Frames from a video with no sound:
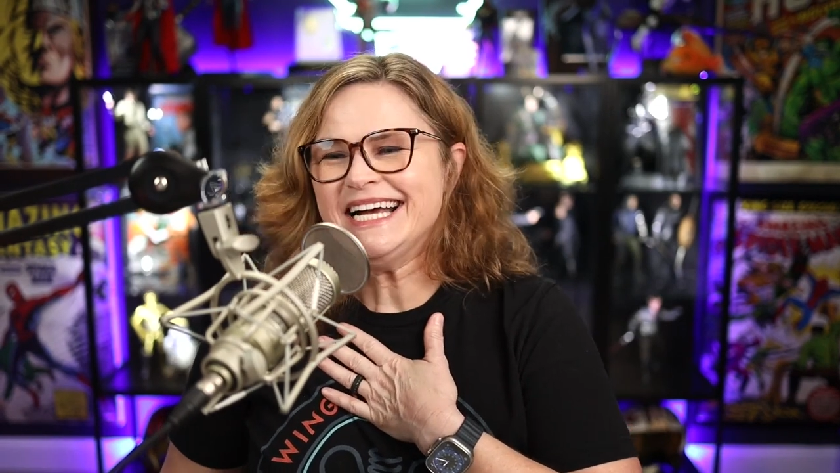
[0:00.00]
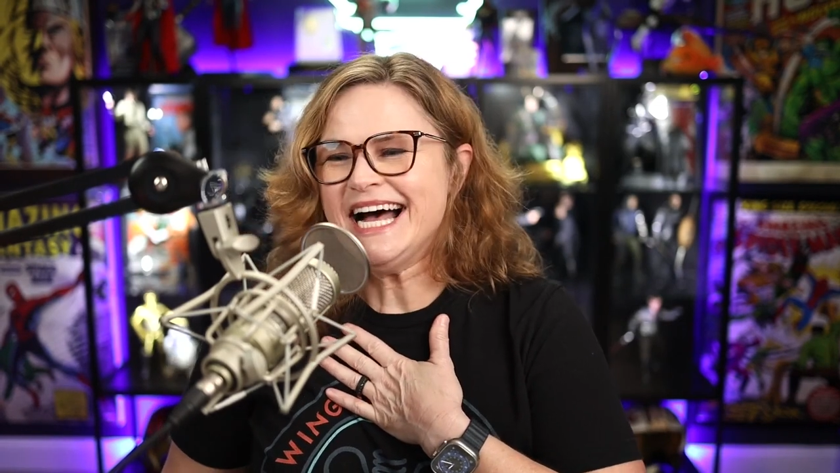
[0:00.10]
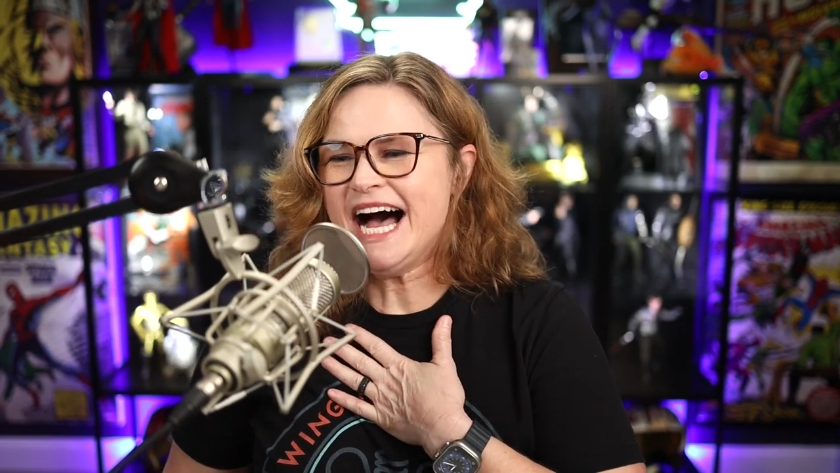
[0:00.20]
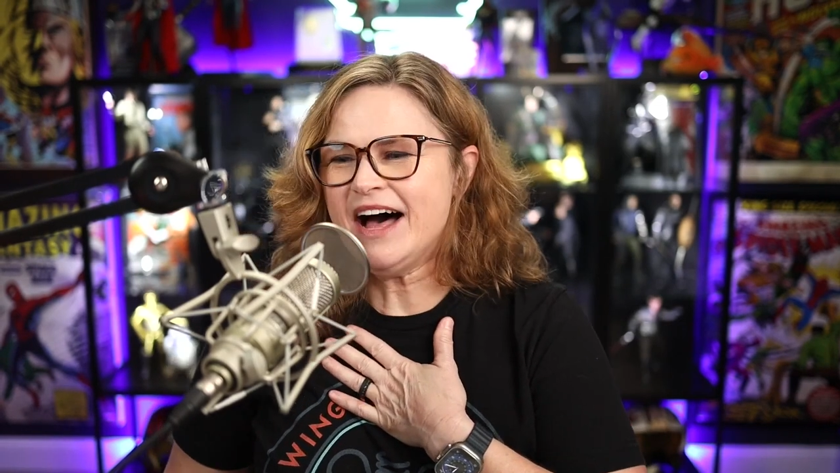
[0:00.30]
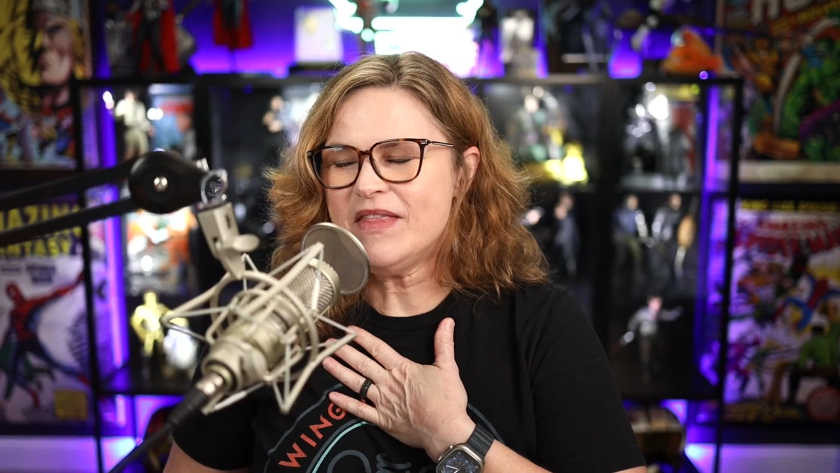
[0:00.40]

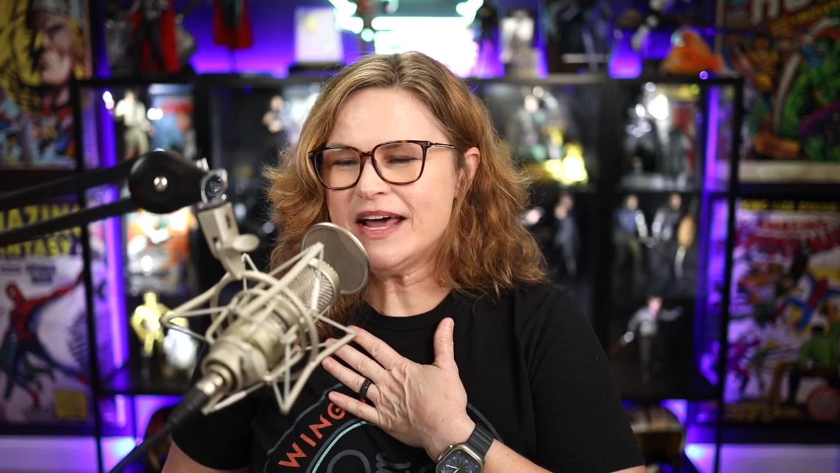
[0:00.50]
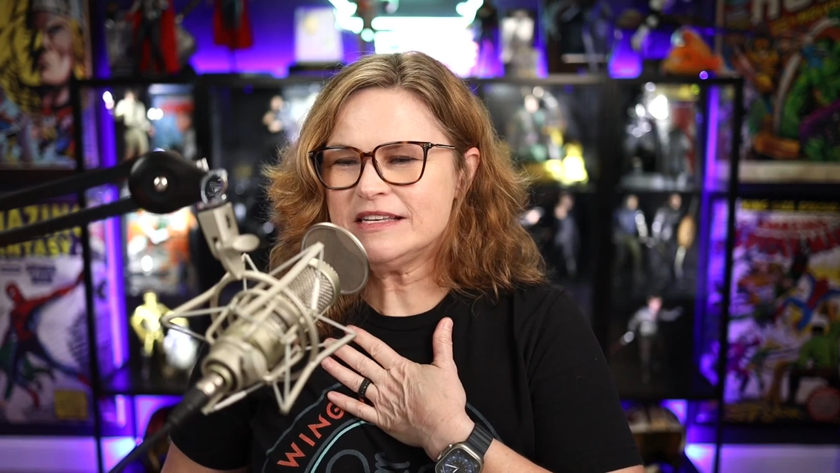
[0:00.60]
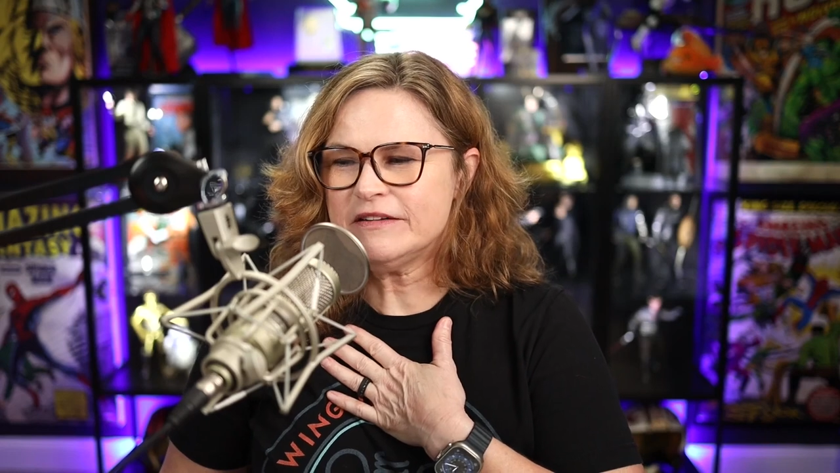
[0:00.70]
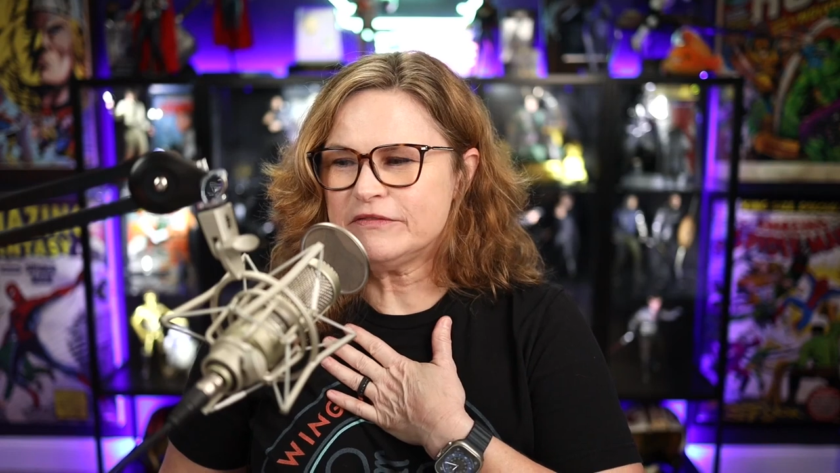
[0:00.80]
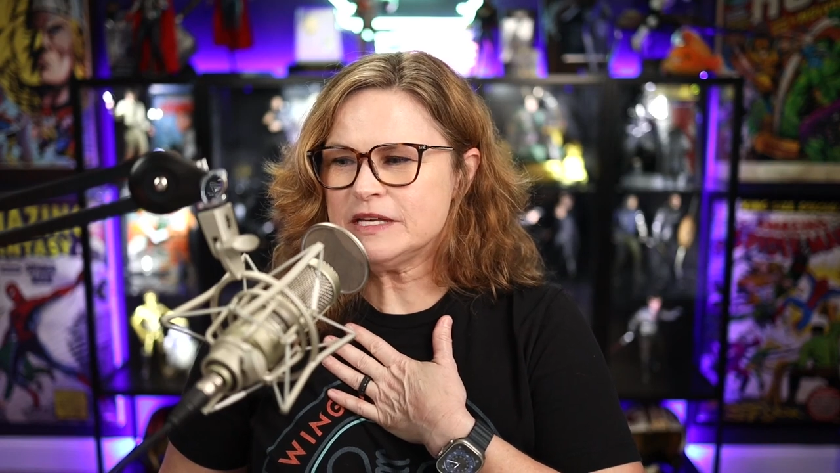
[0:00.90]
Uh, that is
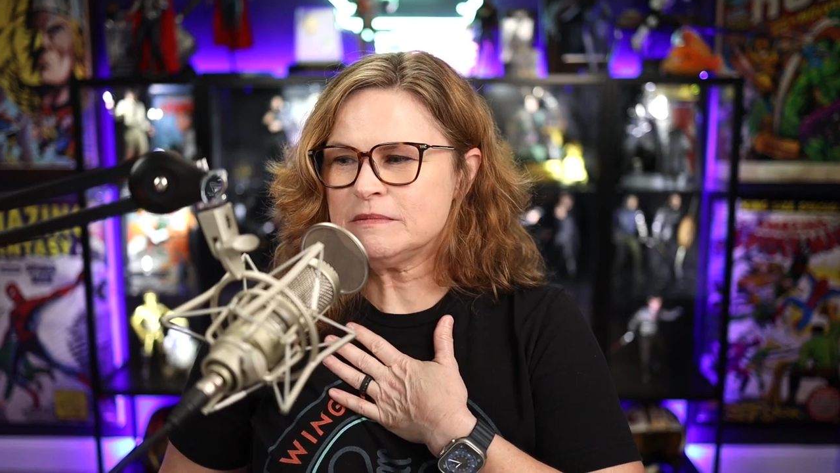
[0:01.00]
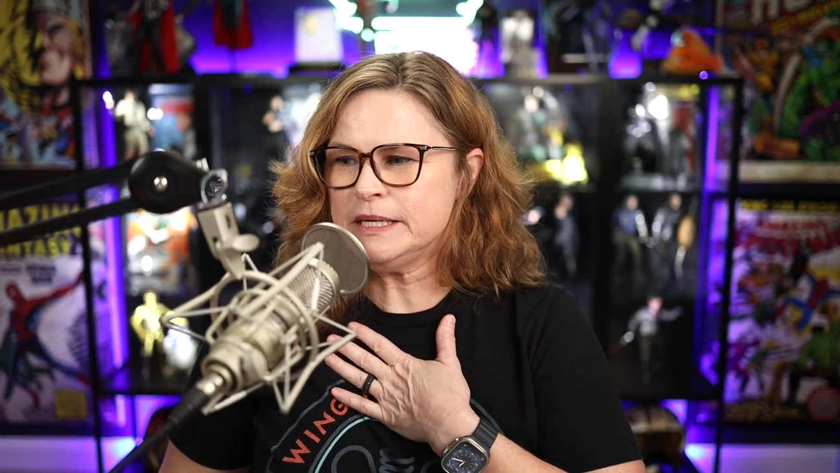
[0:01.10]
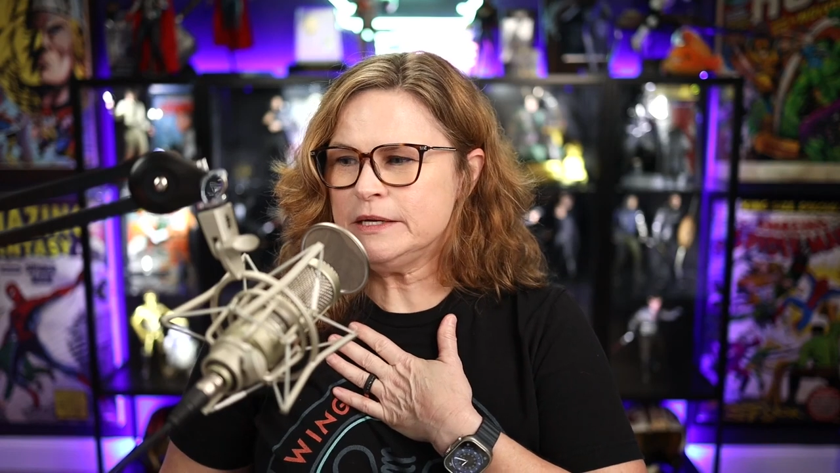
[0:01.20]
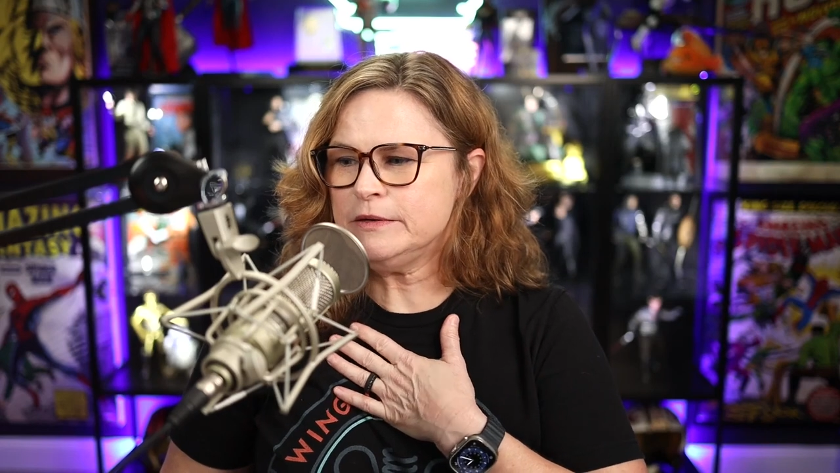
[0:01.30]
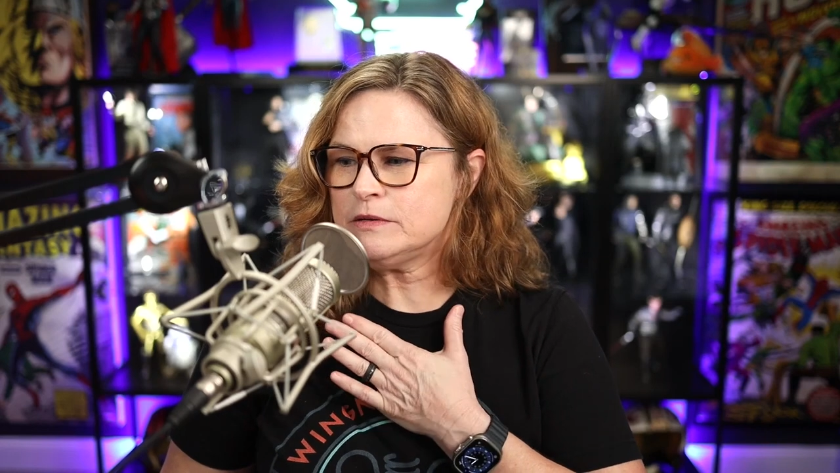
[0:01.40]
it for this
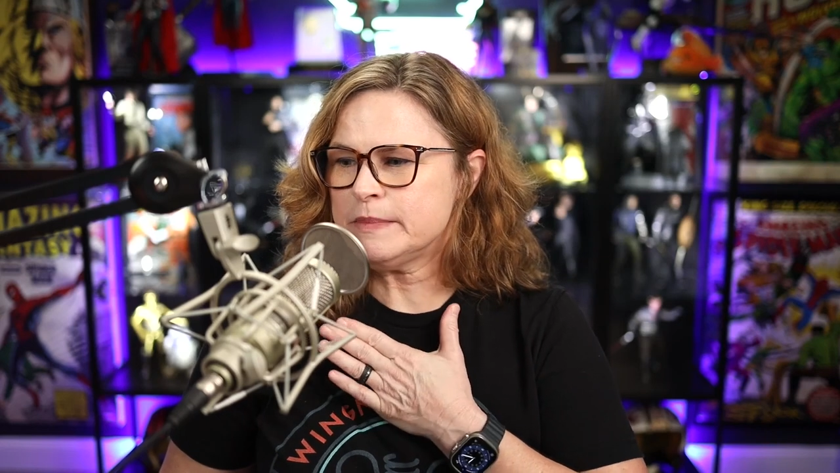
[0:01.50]
mini news.